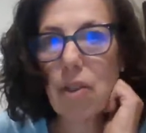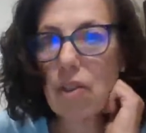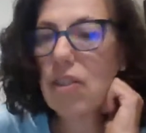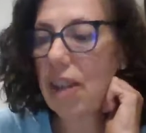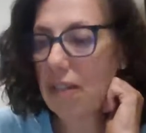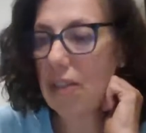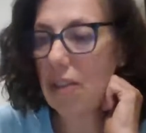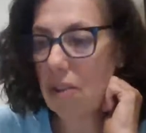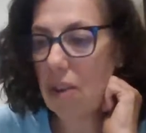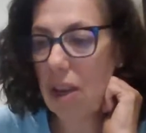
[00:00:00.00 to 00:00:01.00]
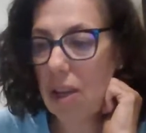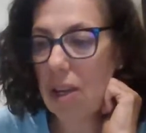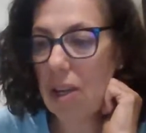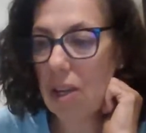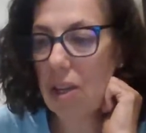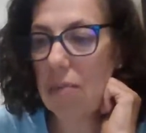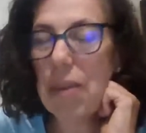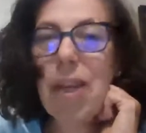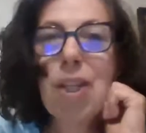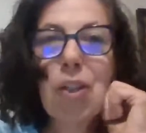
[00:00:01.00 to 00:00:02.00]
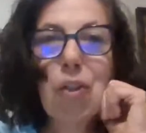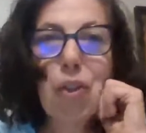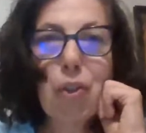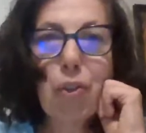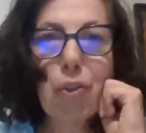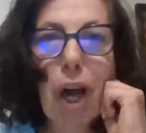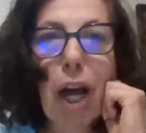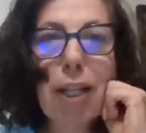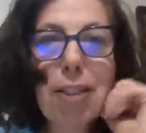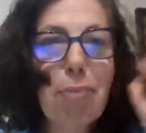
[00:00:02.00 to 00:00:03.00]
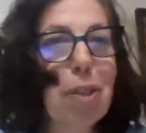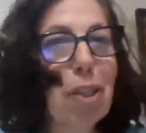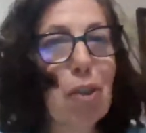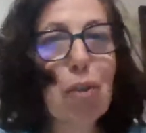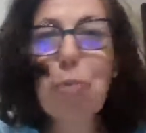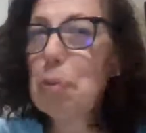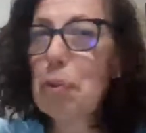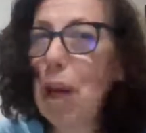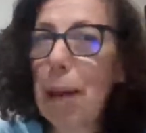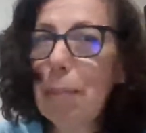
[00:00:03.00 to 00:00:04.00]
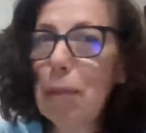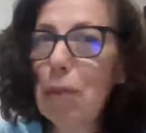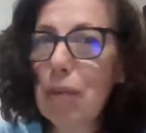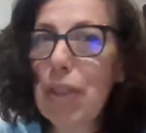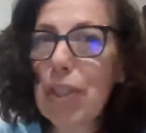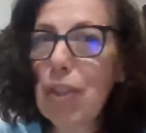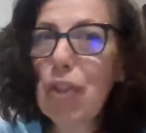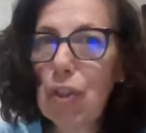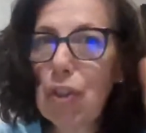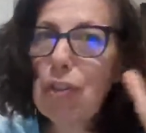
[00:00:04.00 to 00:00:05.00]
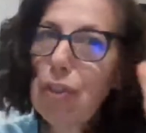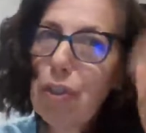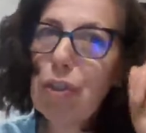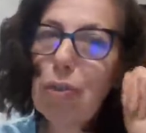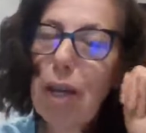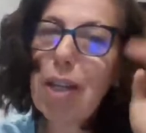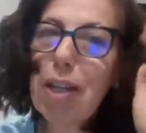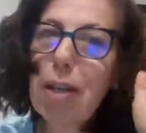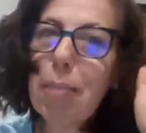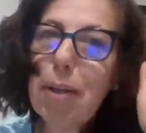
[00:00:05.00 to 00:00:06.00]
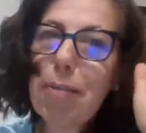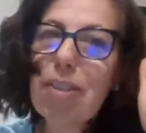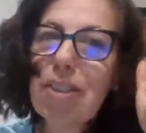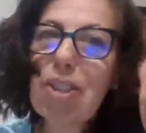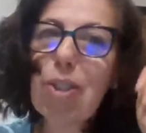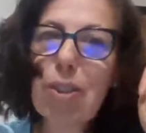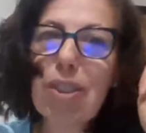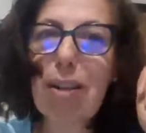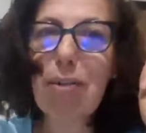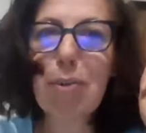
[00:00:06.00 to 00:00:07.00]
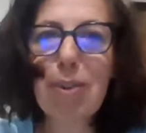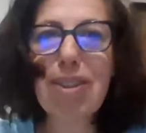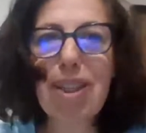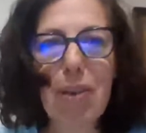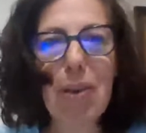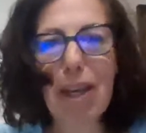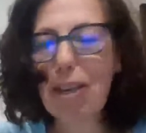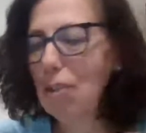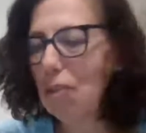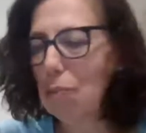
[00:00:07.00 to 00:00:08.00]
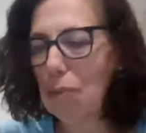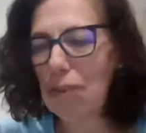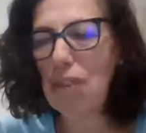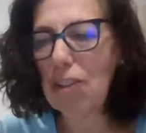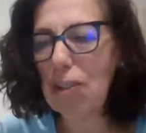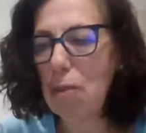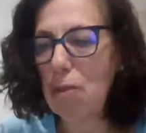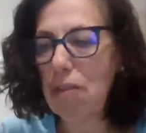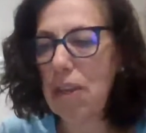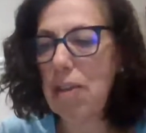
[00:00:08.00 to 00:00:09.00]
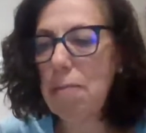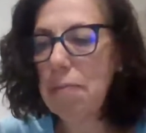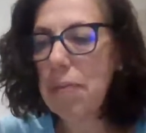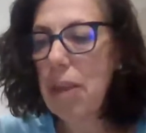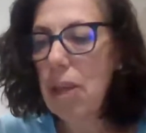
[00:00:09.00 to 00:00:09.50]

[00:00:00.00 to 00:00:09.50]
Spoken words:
You're a 7. Okay, good. So you're not like super non-motivated. You're, anything above a 6 or a 7, we say, okay, just fairly motivated.